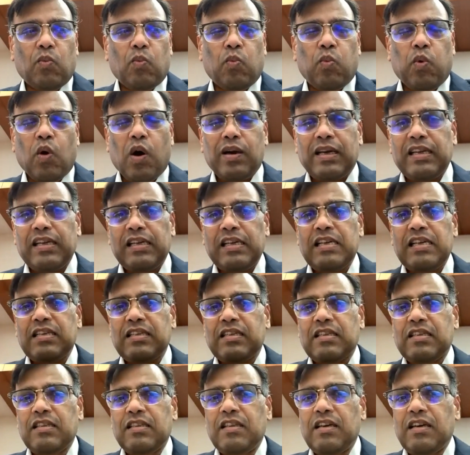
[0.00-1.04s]
what
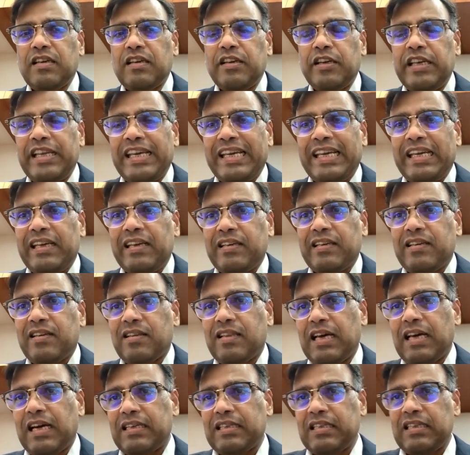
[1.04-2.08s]
is the need
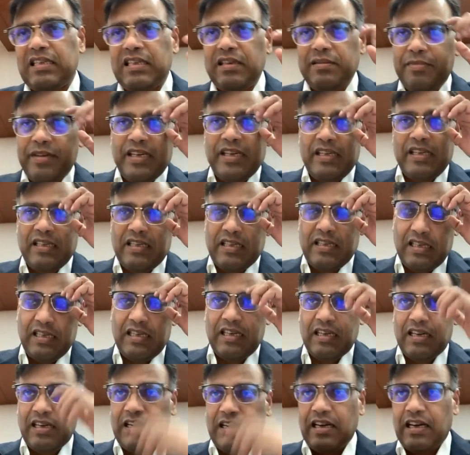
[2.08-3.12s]
that
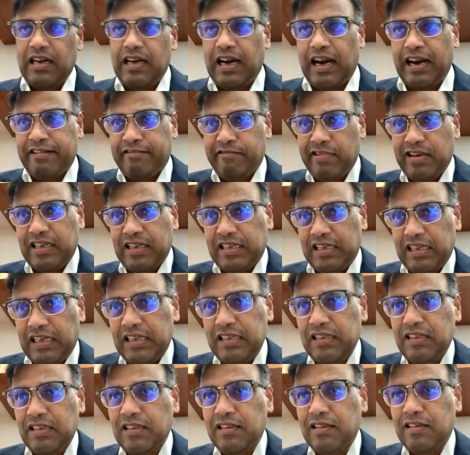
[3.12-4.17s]
CBDC
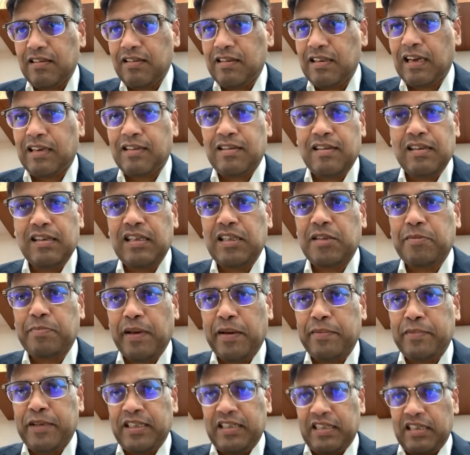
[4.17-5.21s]
addresses that these
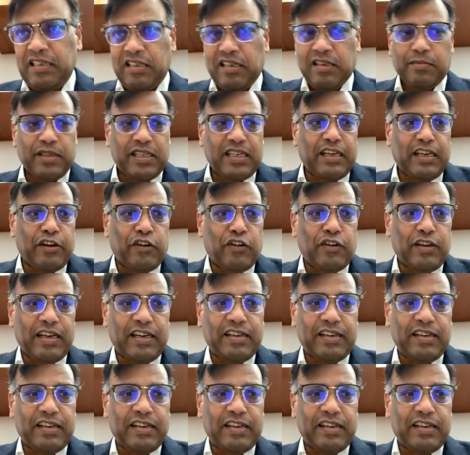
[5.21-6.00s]
payment systems cannot